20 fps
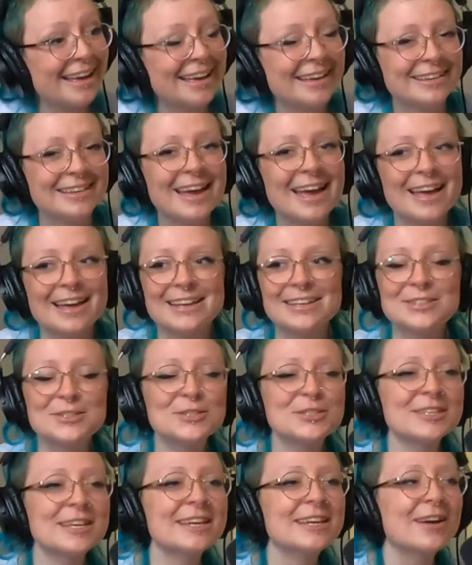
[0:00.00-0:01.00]
yeah. It's
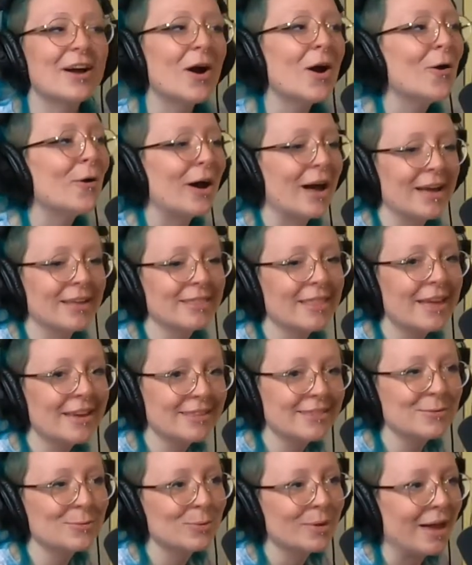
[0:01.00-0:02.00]
just like, oh, I like
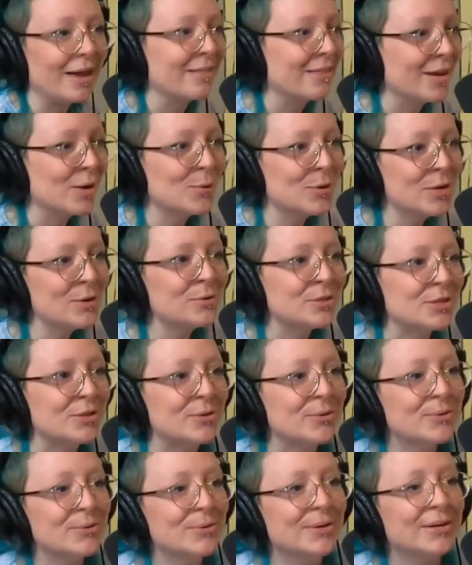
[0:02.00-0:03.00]
what you
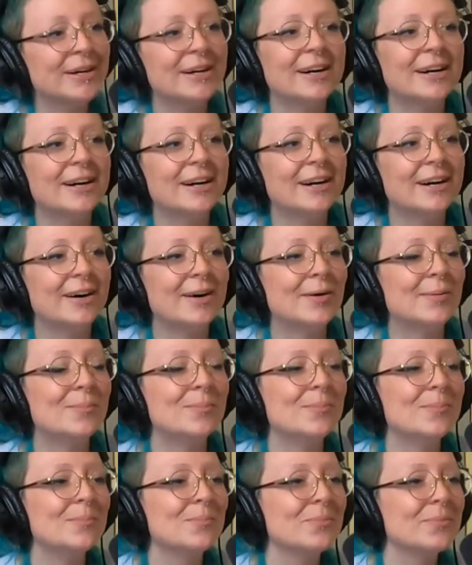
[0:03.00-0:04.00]
do.
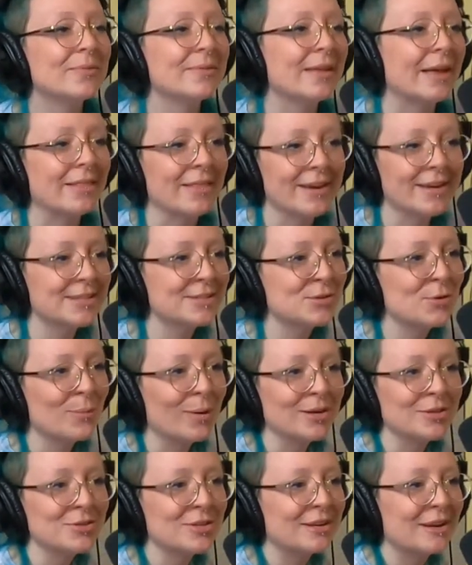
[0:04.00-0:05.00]
I like it so
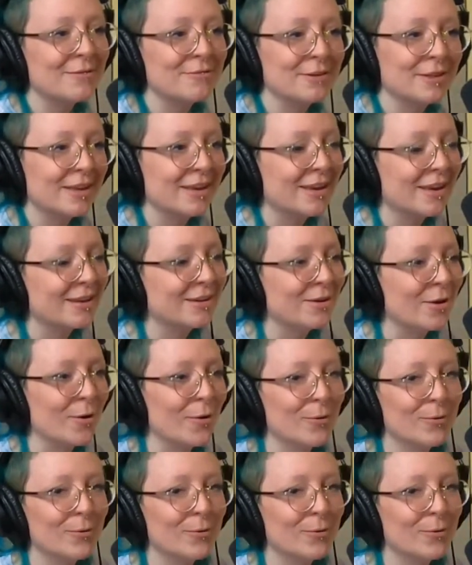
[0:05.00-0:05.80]
much that I feel like I know